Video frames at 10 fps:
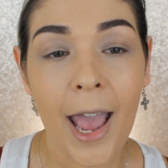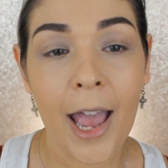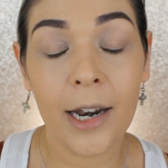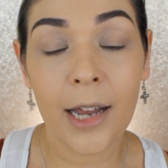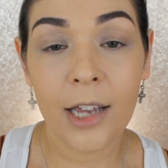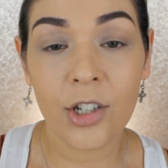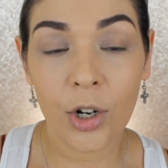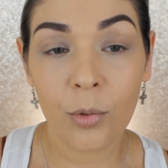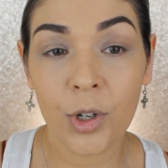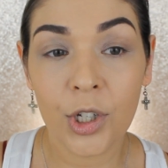And I
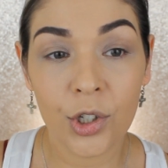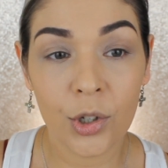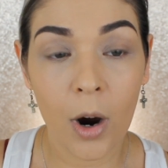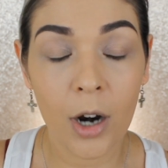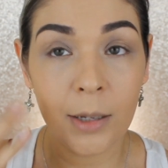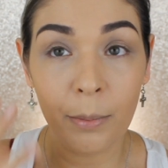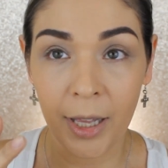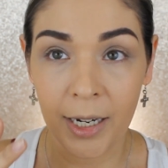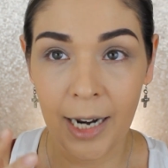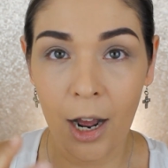started working so hard to
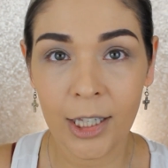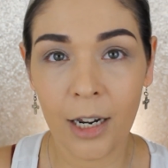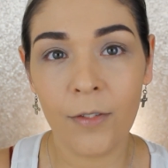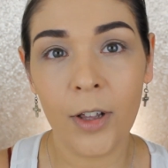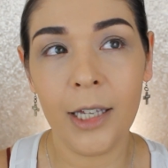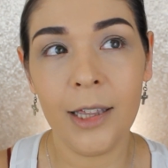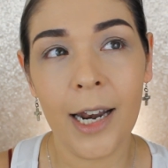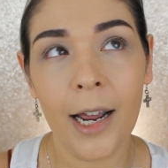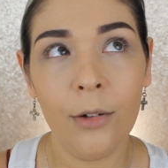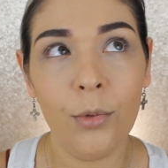blend it out that I felt like
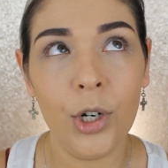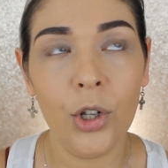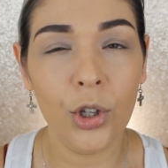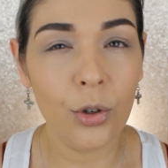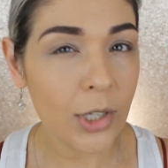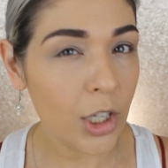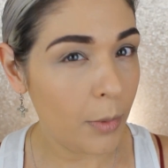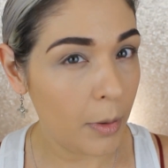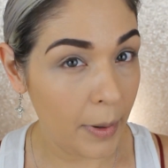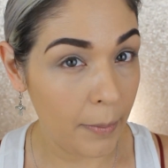then I would lose a
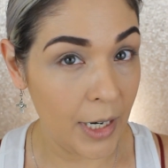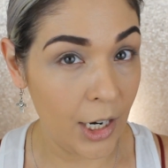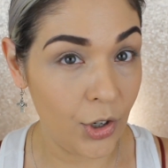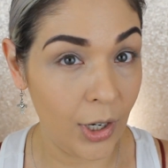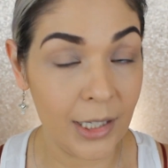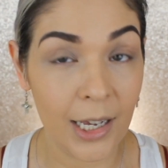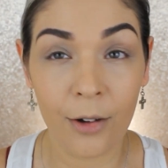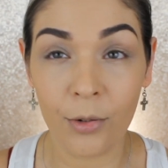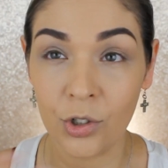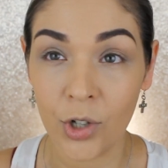little bit of pigmentation because
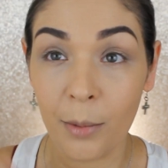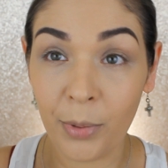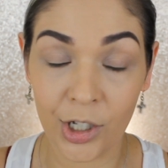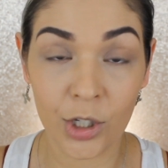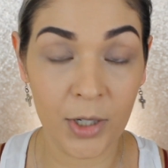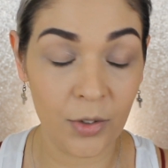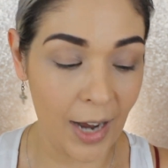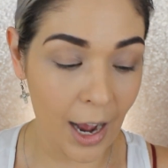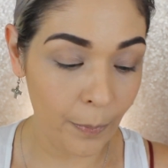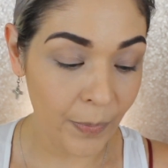I was trying to blend so much of
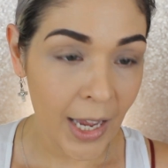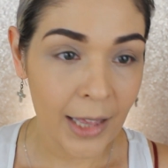it out